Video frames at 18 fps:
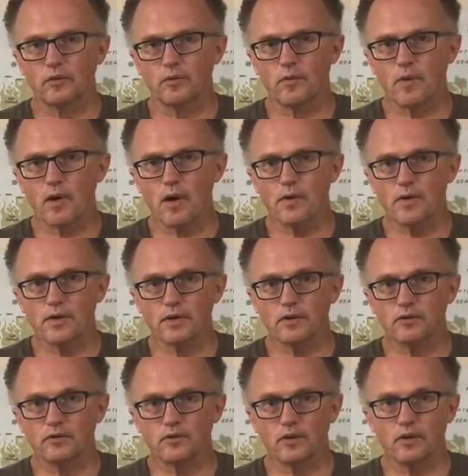And we're
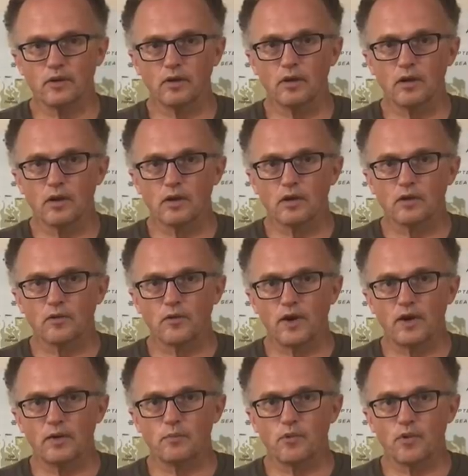already seeing
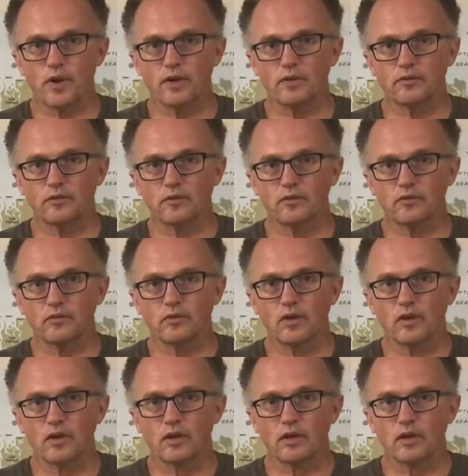grain prices